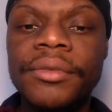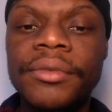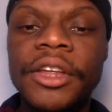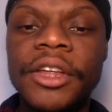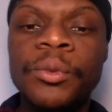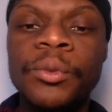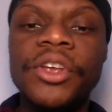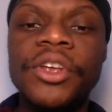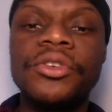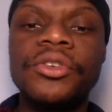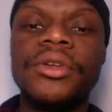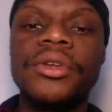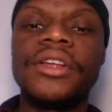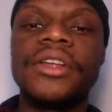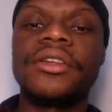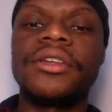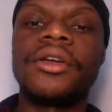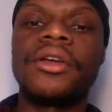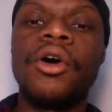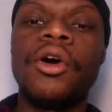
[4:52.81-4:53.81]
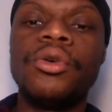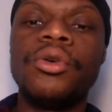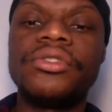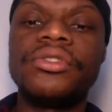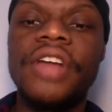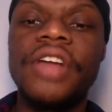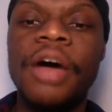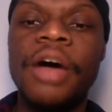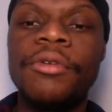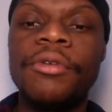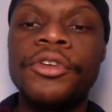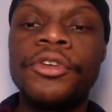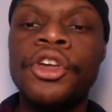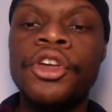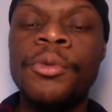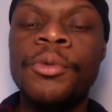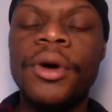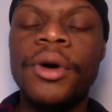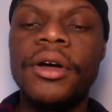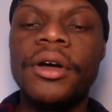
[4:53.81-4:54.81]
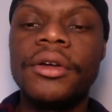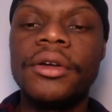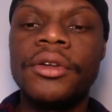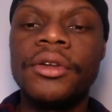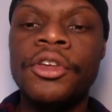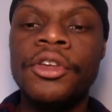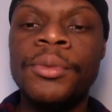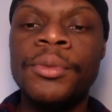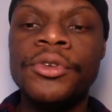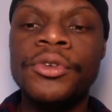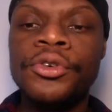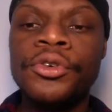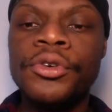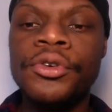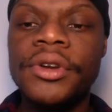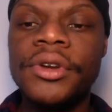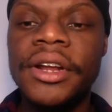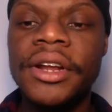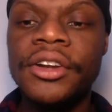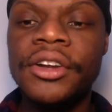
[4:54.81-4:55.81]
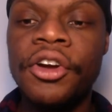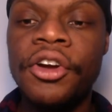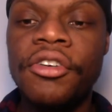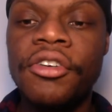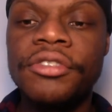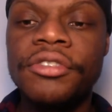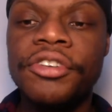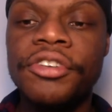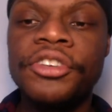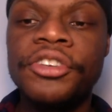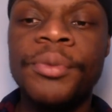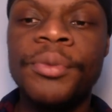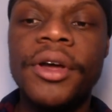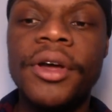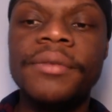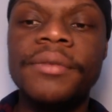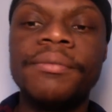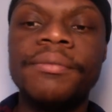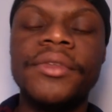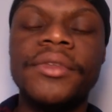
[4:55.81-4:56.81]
in which he co-starred with Cuban Jordan and Lawrence Fishburne,